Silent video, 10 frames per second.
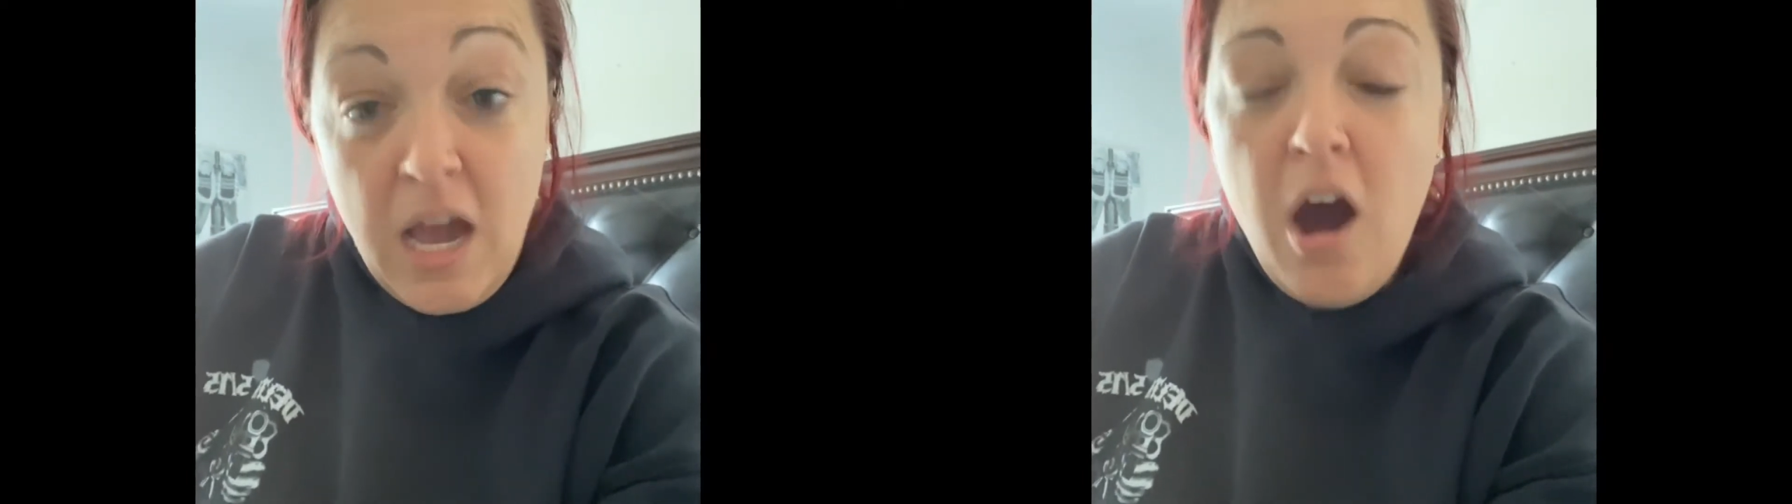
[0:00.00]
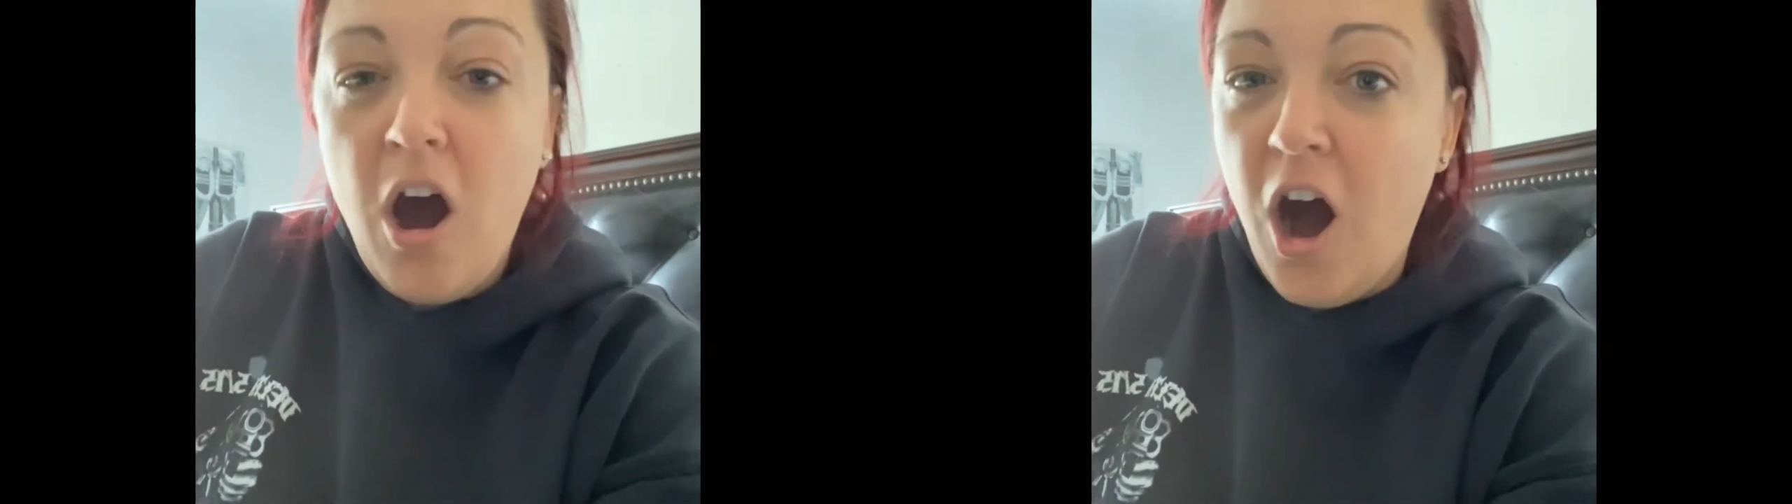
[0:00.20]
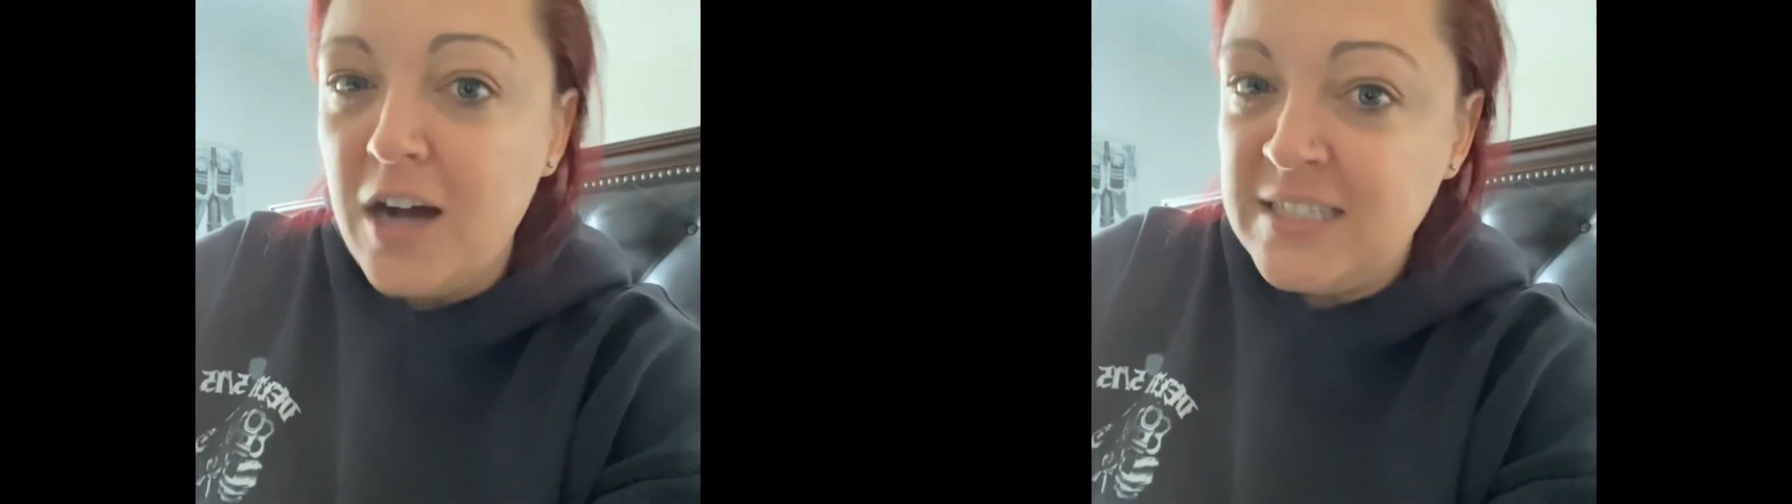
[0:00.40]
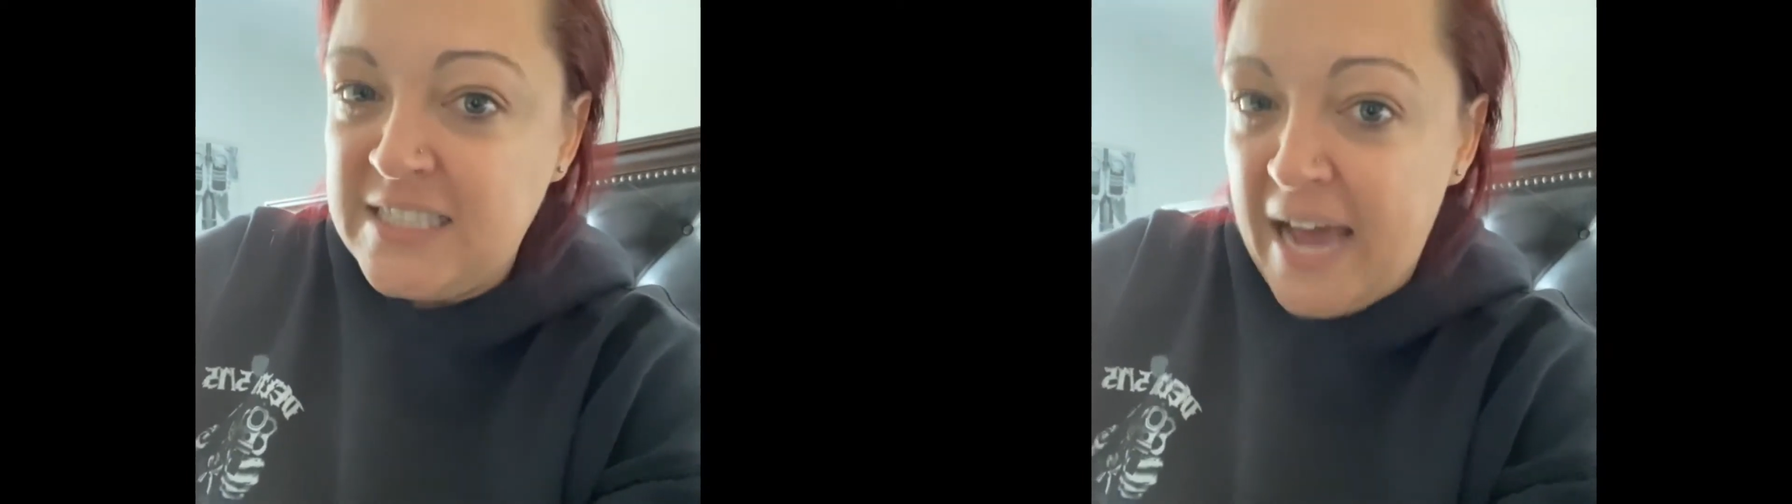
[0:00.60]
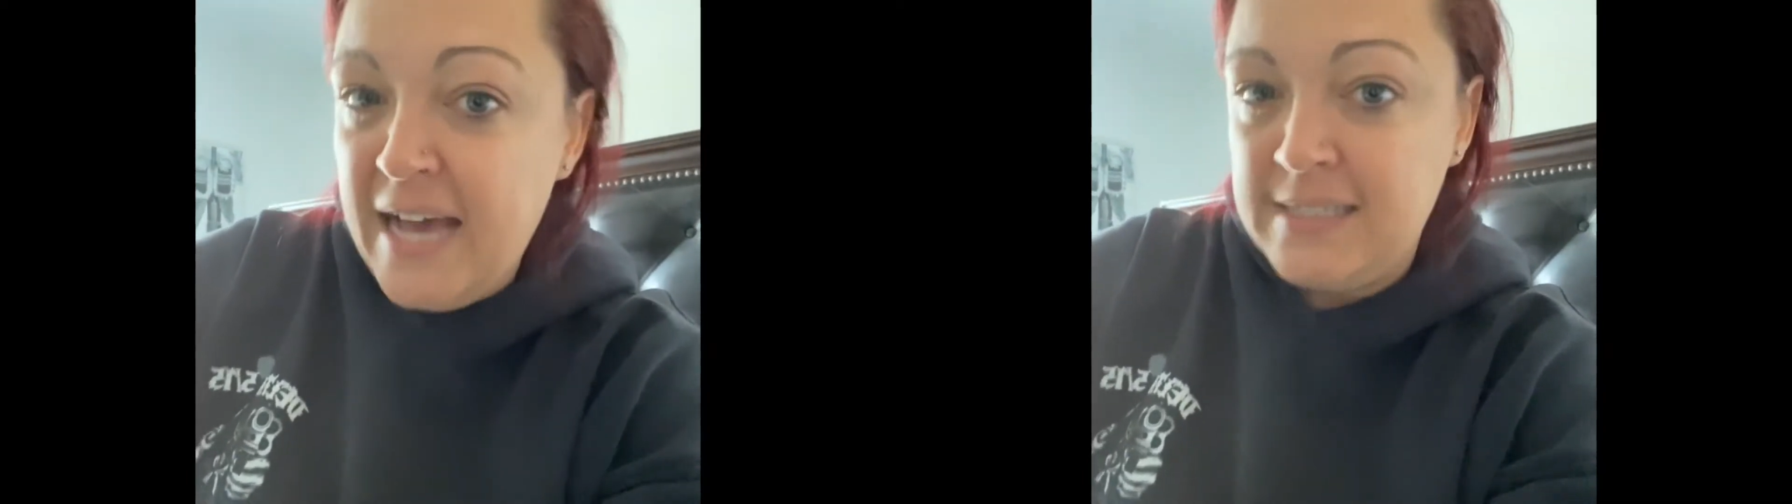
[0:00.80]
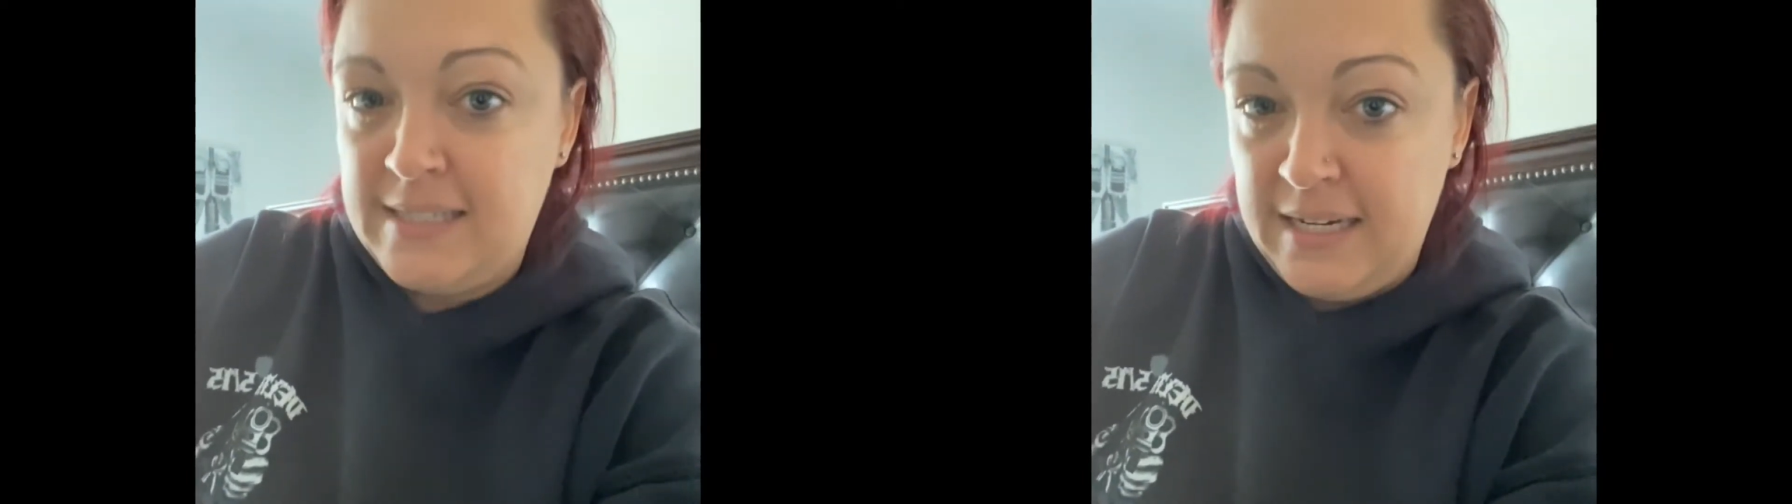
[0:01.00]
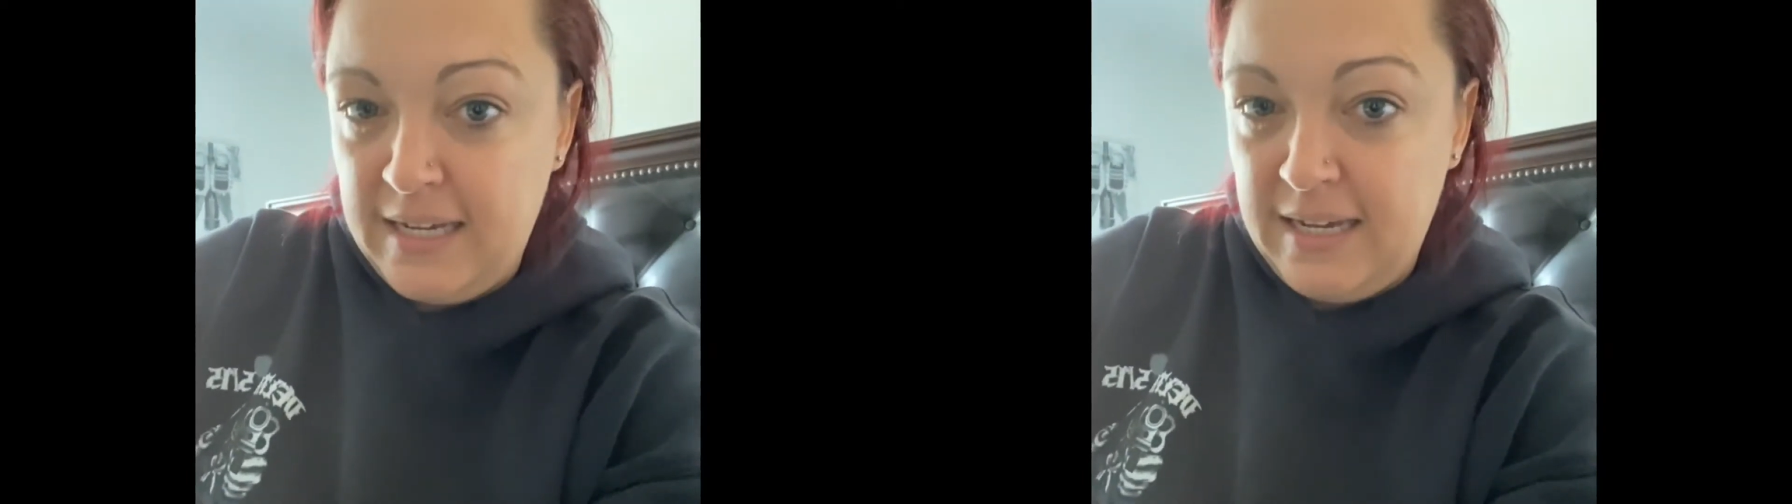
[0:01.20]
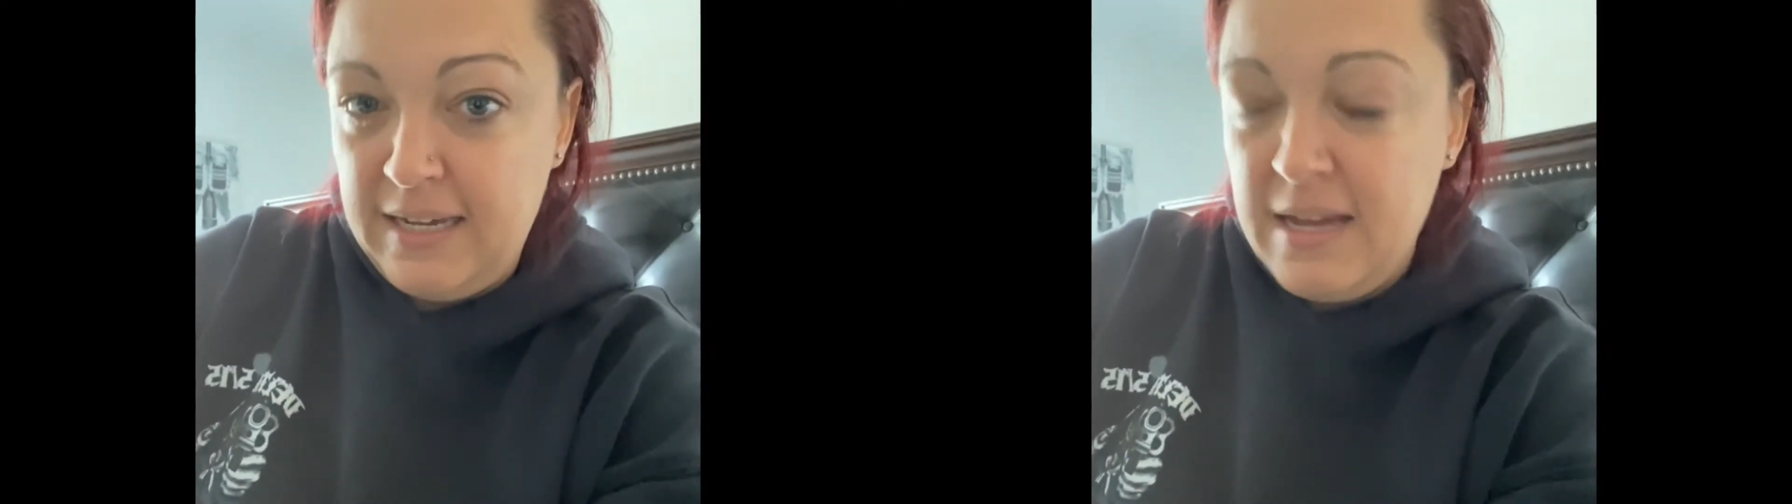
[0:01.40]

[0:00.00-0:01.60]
audacity